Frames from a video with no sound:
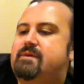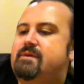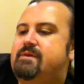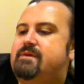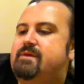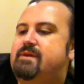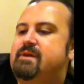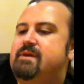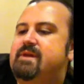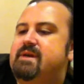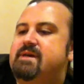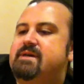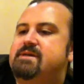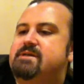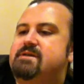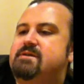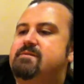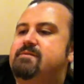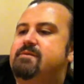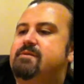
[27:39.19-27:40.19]
I think
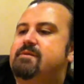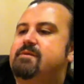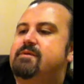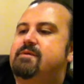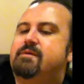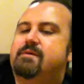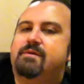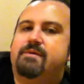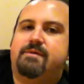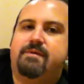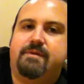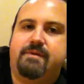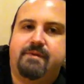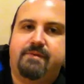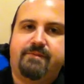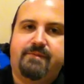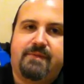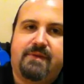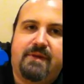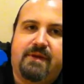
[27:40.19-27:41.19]
next up, yeah,
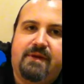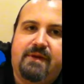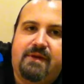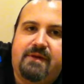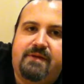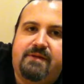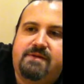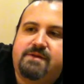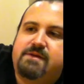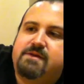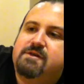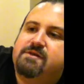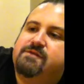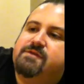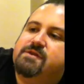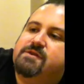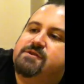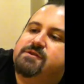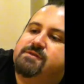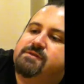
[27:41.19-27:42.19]
let's
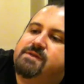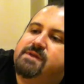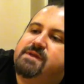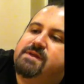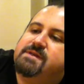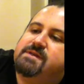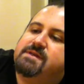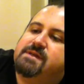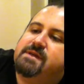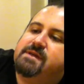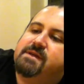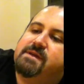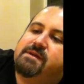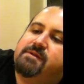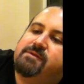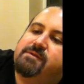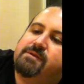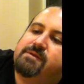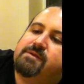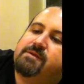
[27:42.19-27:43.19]
carefully shove these in here
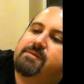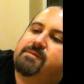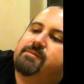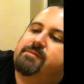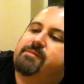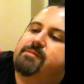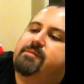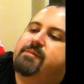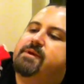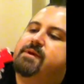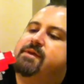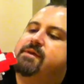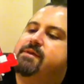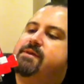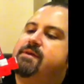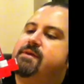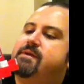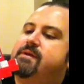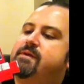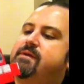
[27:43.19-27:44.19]
and bring
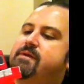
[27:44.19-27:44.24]
the...